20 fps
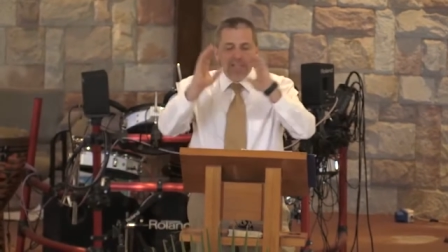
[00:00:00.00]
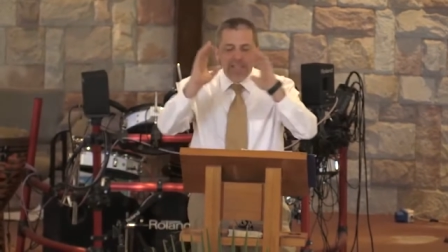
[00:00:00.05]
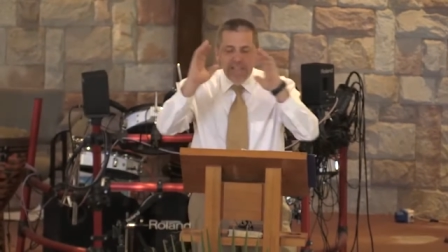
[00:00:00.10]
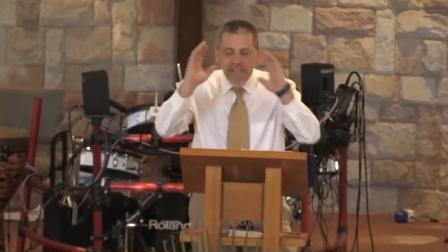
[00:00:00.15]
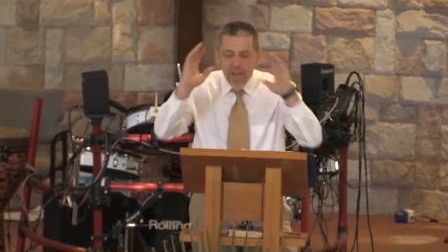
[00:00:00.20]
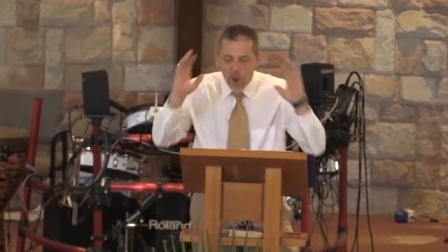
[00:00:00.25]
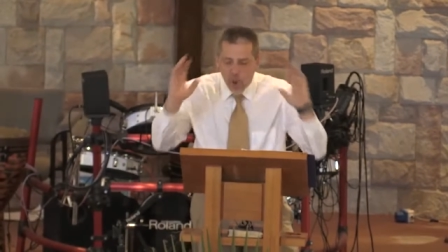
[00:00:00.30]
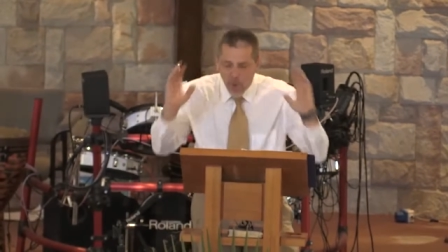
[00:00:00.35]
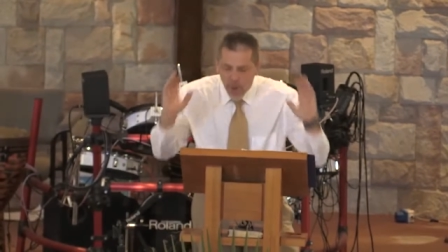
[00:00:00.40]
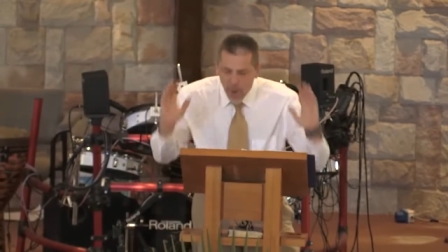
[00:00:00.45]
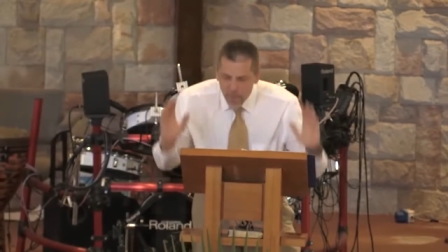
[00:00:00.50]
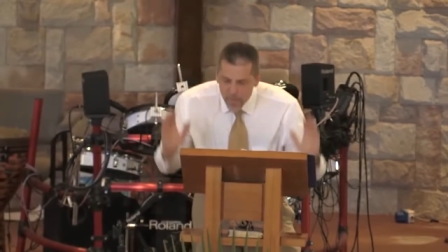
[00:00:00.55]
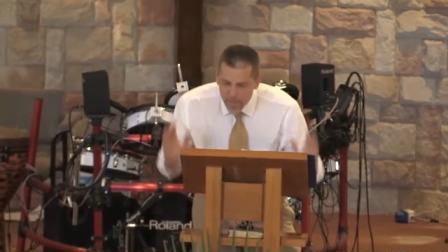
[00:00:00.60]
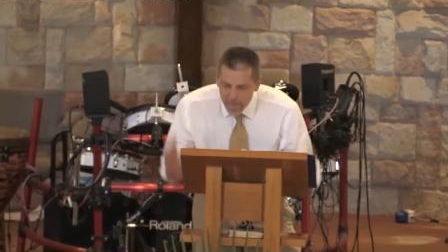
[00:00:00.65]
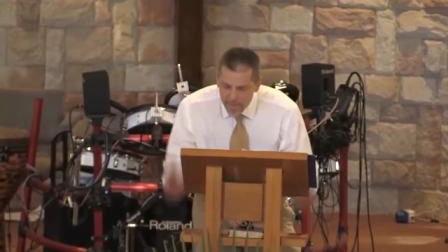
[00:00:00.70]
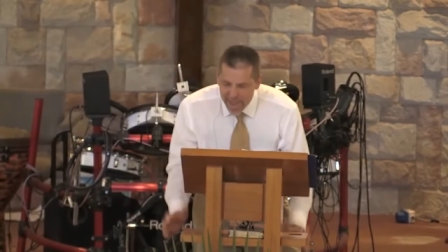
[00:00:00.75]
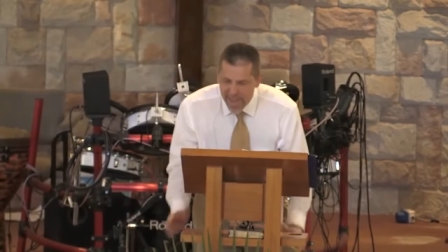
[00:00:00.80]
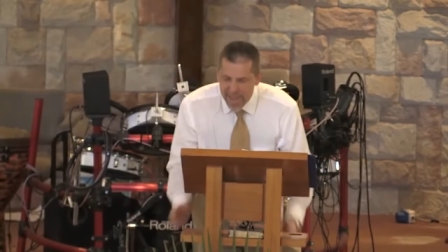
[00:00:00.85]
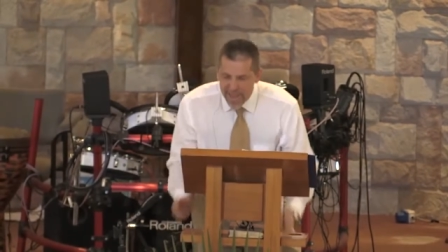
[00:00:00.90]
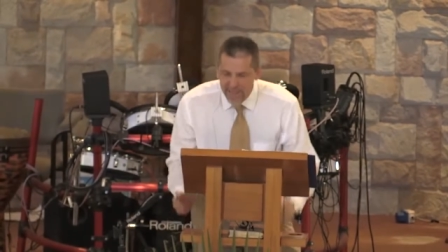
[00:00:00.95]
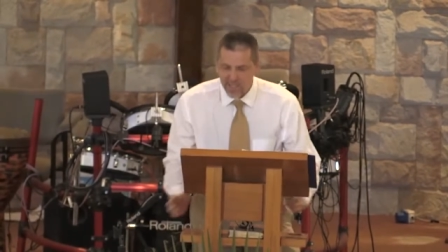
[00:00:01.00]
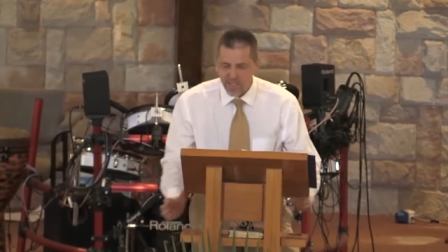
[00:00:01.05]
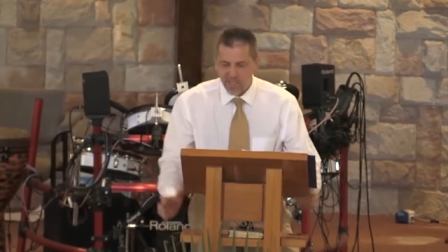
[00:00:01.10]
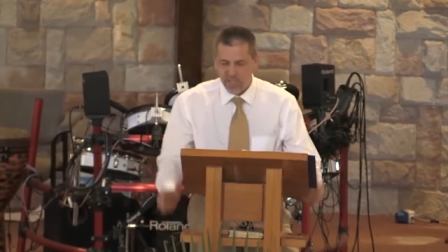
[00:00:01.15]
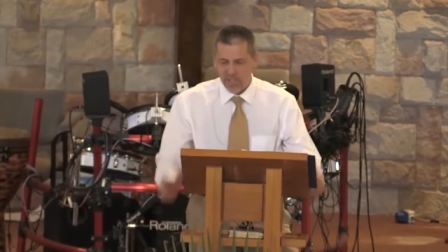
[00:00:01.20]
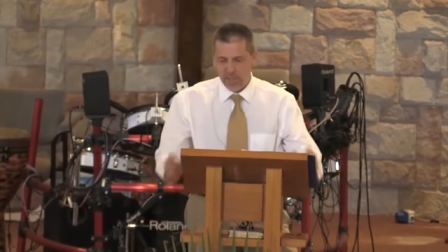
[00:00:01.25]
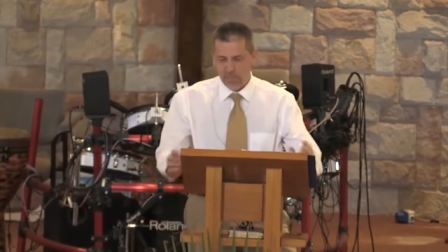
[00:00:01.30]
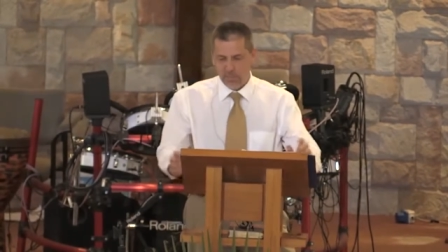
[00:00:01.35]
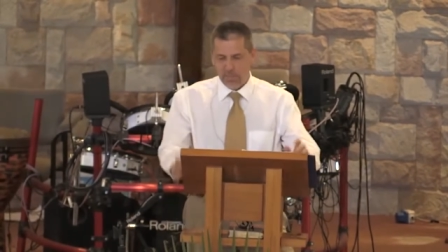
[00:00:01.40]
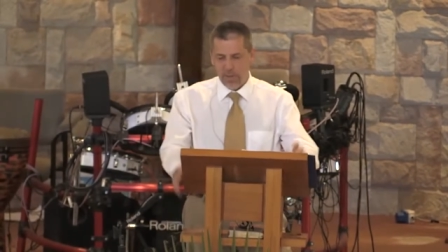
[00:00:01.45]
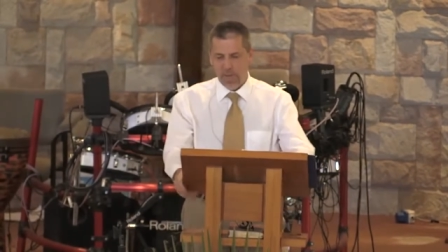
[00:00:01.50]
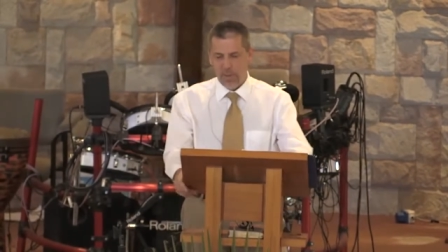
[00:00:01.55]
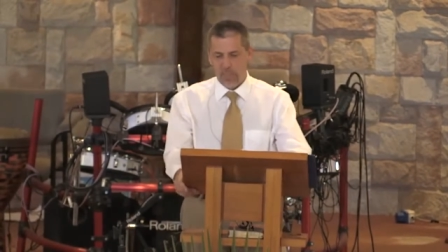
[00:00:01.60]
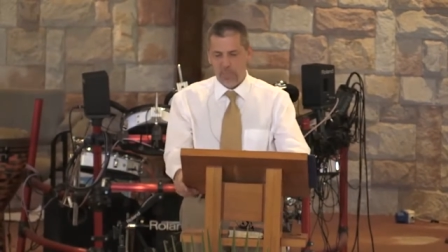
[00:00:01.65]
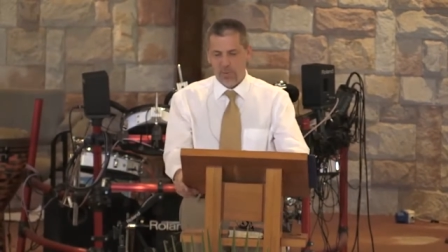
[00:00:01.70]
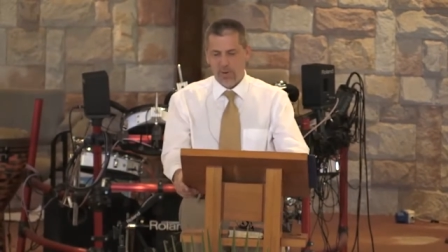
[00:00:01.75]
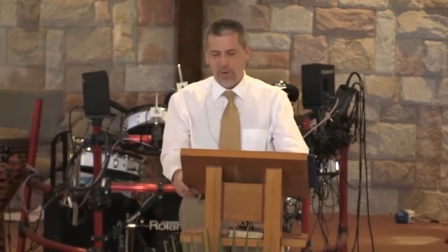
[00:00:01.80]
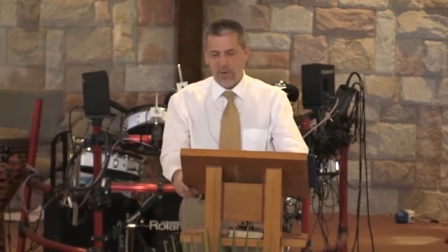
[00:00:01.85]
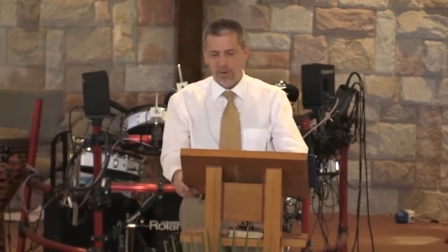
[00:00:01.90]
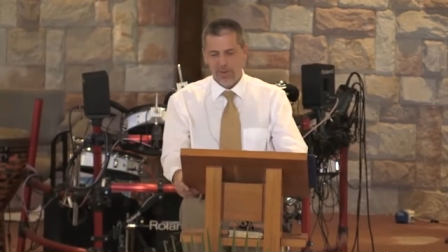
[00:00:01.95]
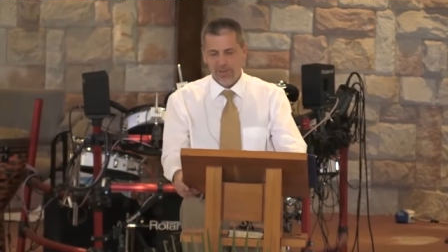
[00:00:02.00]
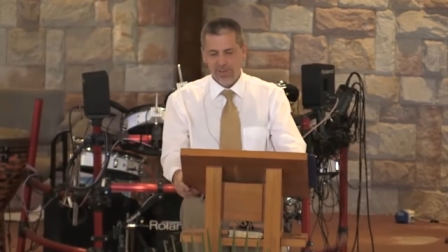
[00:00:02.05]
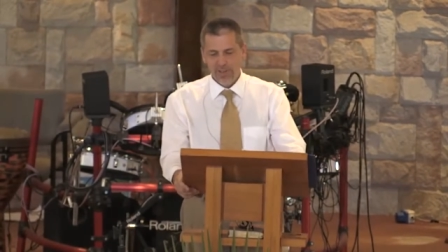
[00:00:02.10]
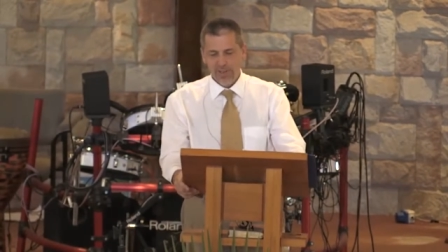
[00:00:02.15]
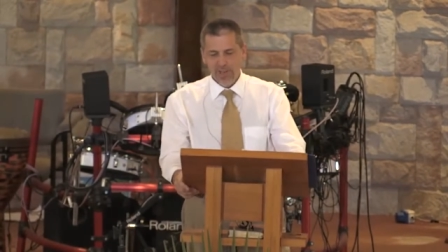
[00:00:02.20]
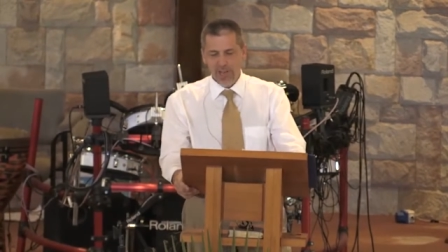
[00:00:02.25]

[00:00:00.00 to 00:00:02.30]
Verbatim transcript: they are amazing people.